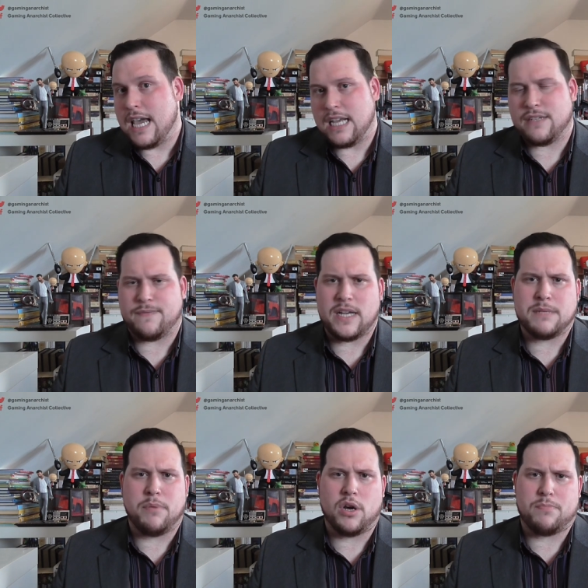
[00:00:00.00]
His
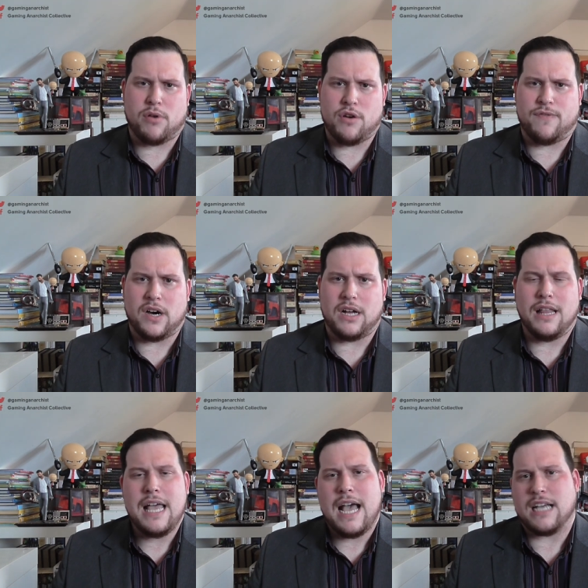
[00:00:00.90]
Facebook
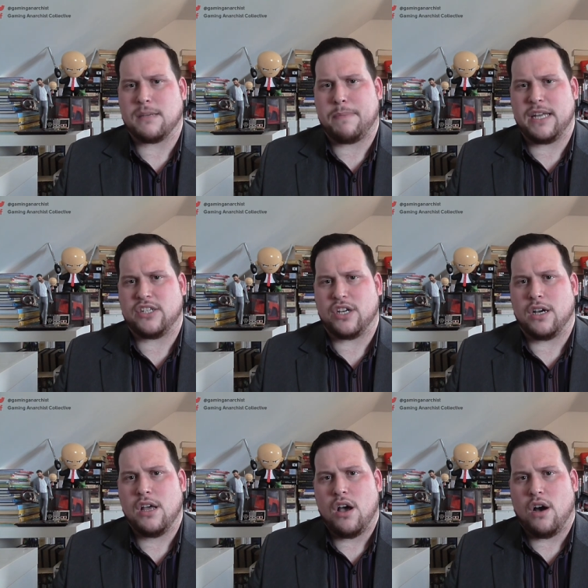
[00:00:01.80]
profile has a
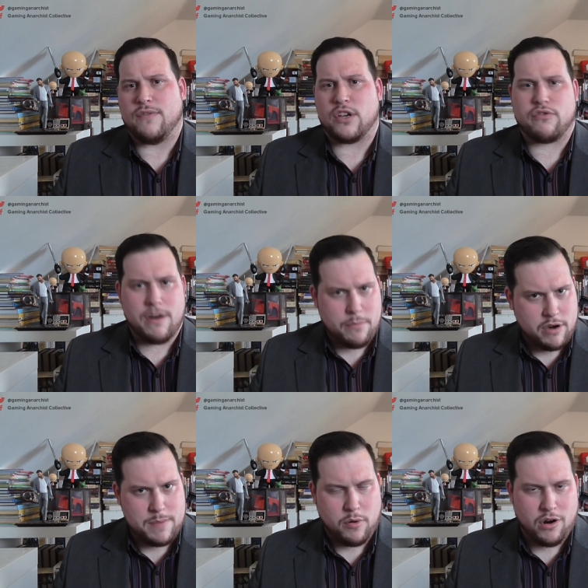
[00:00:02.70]
picture of the Grim
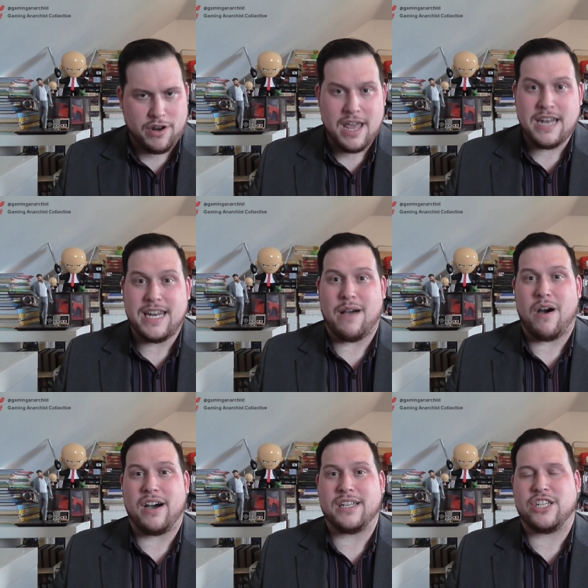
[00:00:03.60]
Reaper on. Now,
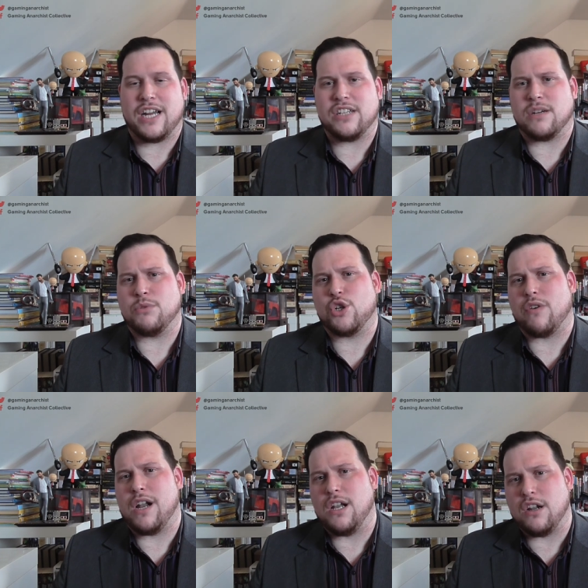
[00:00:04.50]
I challenge, I'm
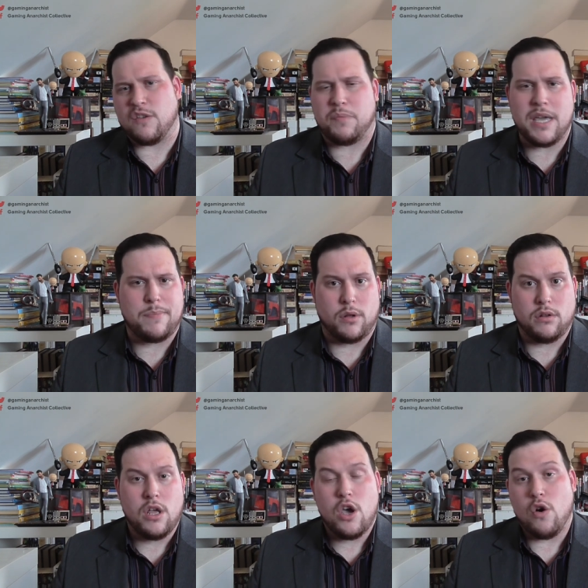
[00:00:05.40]
sure a lot of
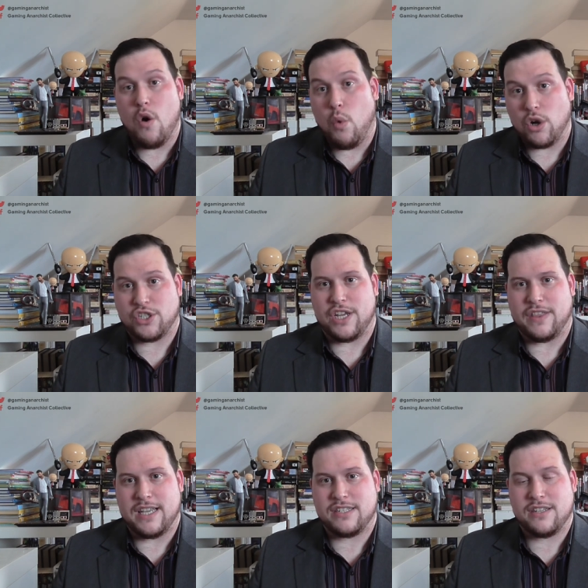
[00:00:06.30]
people who are watching
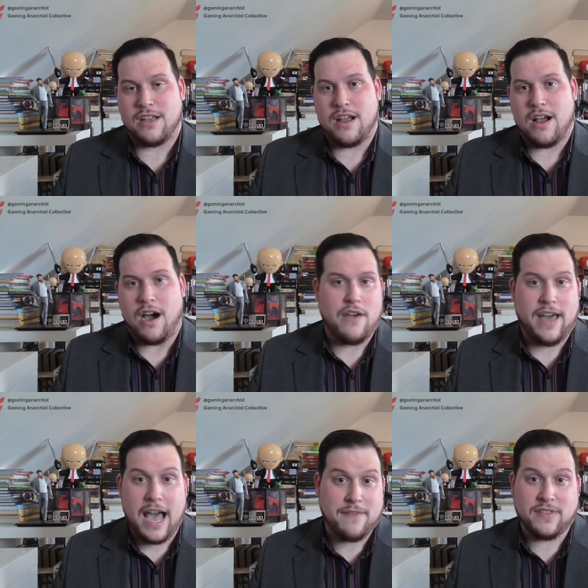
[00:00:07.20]
this either
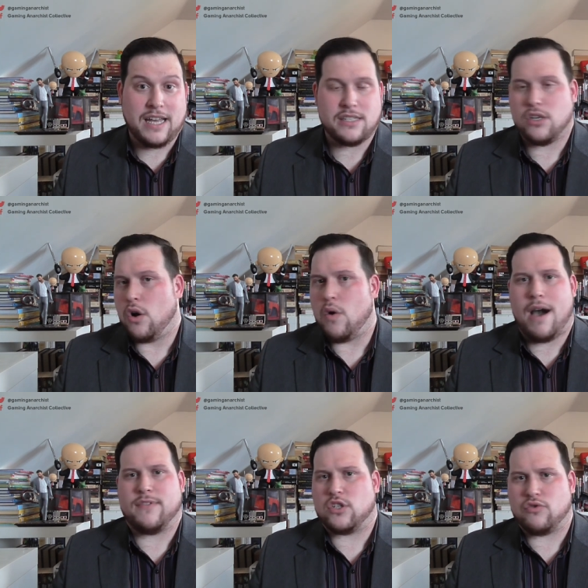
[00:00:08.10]
have that or
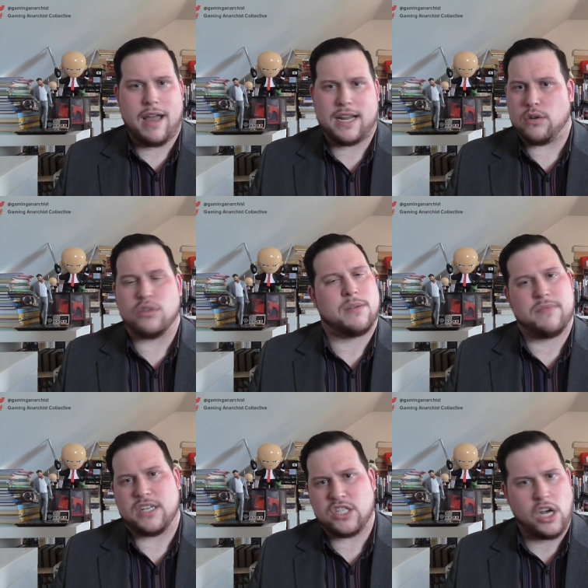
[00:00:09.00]
have a dragon or
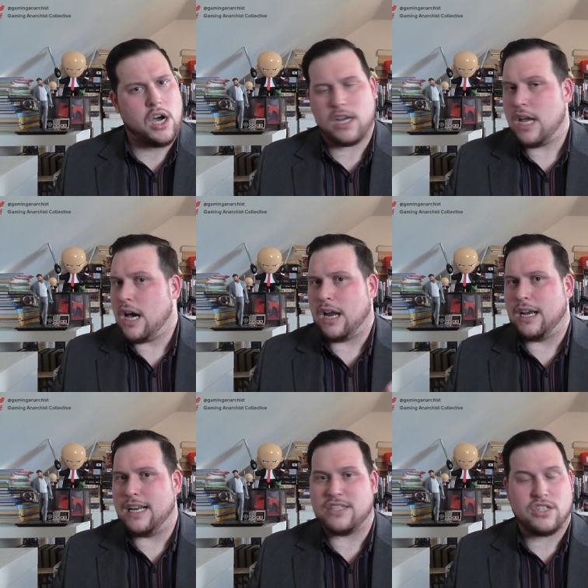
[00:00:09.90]
something dark or
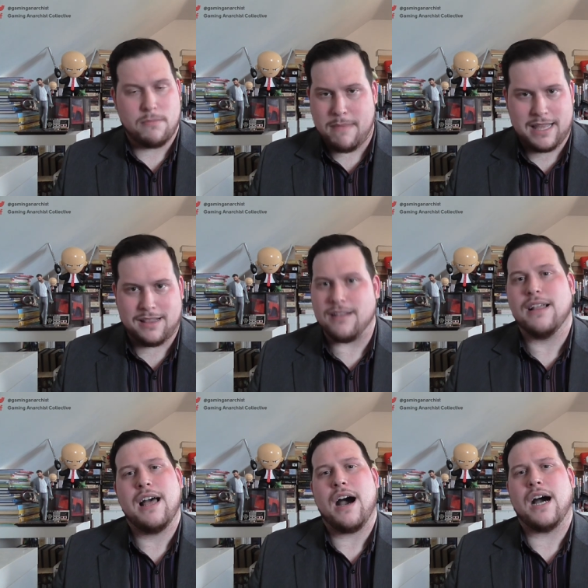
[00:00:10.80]
listen to metal.
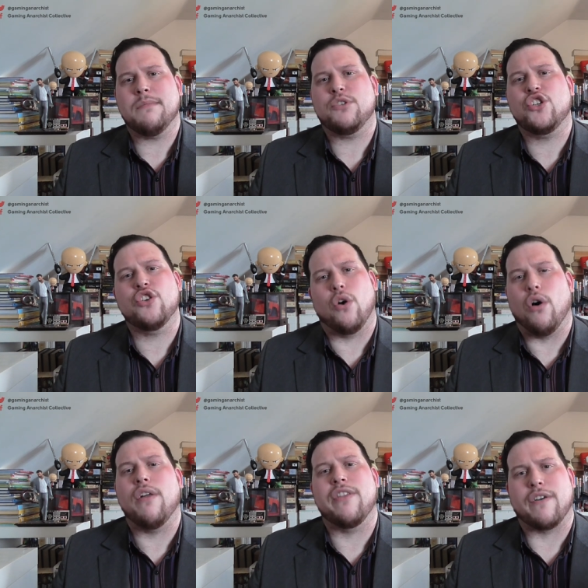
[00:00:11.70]
I'm
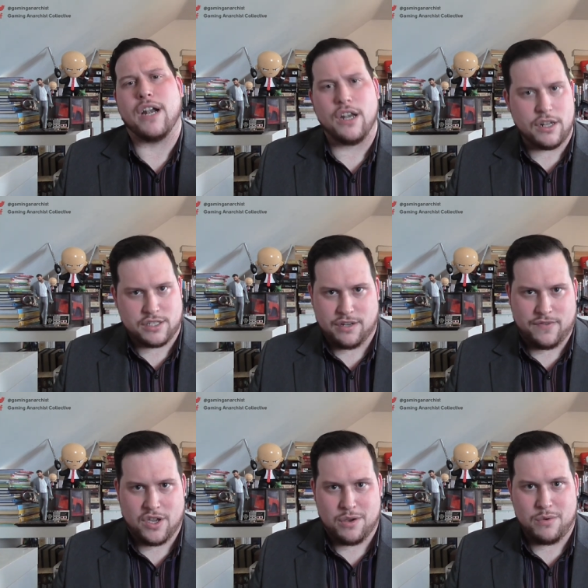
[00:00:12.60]
sure there are lots
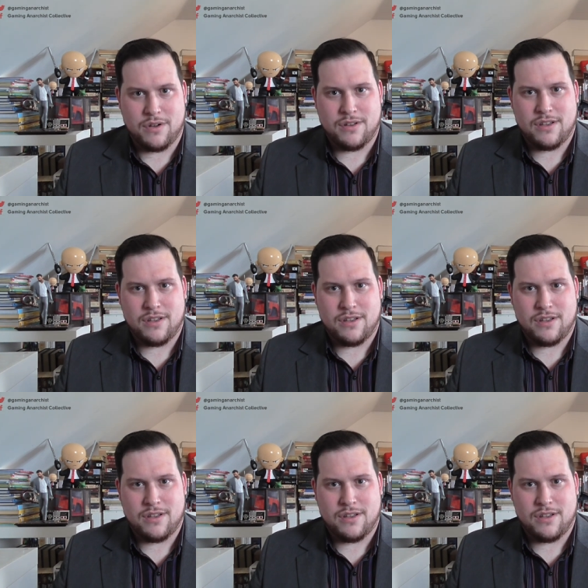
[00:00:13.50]
of you